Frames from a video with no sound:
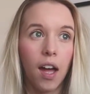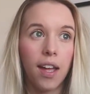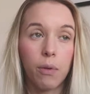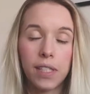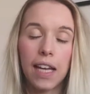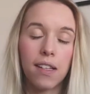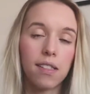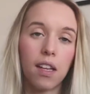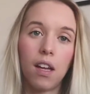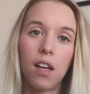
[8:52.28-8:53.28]
it would take
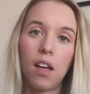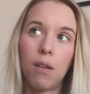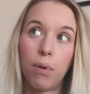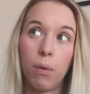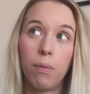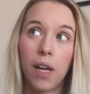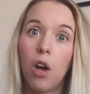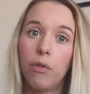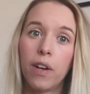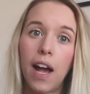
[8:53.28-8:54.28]
us probably
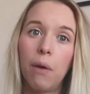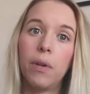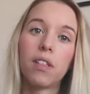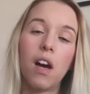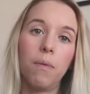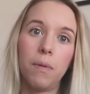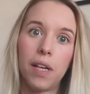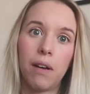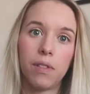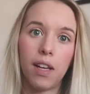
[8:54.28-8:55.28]
over an hour to calm him
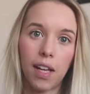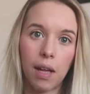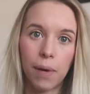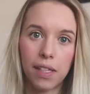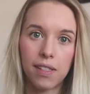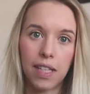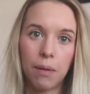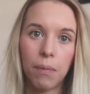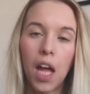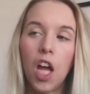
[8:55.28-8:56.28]
down and get him back to
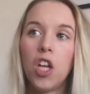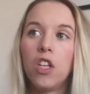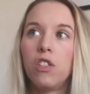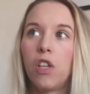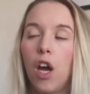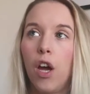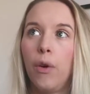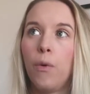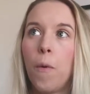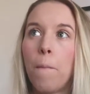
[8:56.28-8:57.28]
sleep.
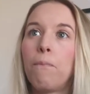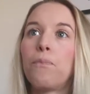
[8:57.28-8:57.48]
So